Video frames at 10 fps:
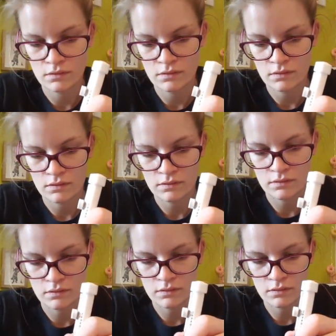
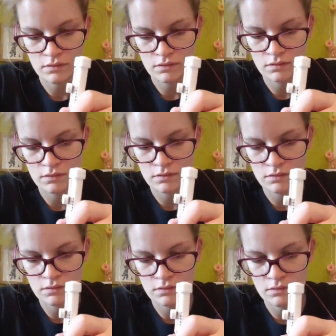
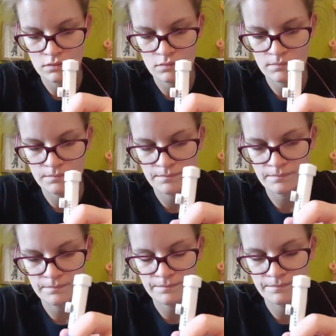
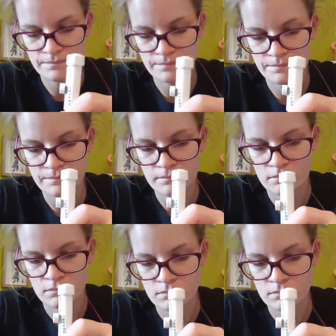Nobody speaks.